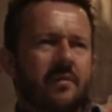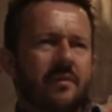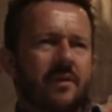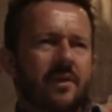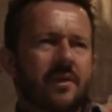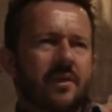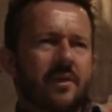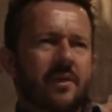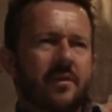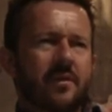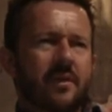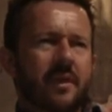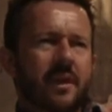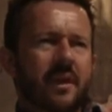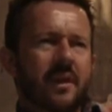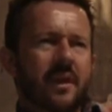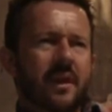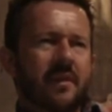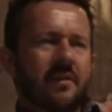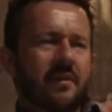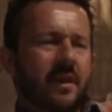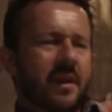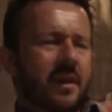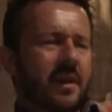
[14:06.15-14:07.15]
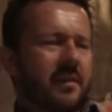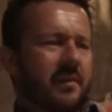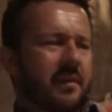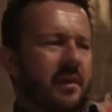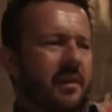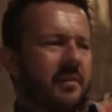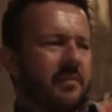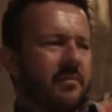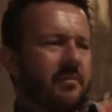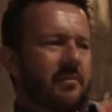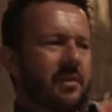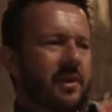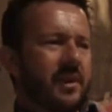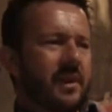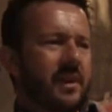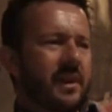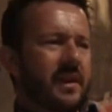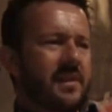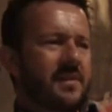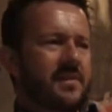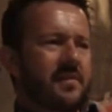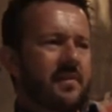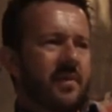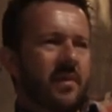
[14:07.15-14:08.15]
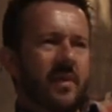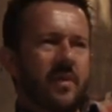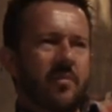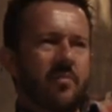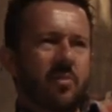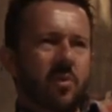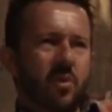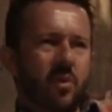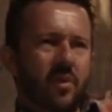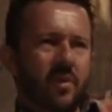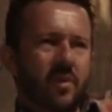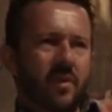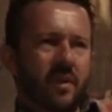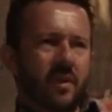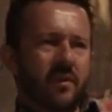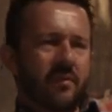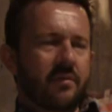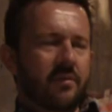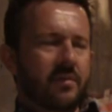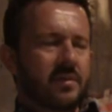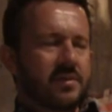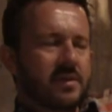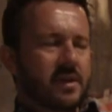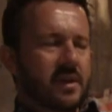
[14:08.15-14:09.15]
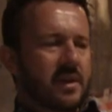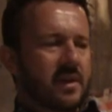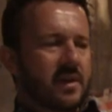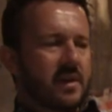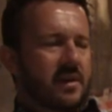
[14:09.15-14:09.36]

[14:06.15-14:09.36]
It really is a very important thing for us,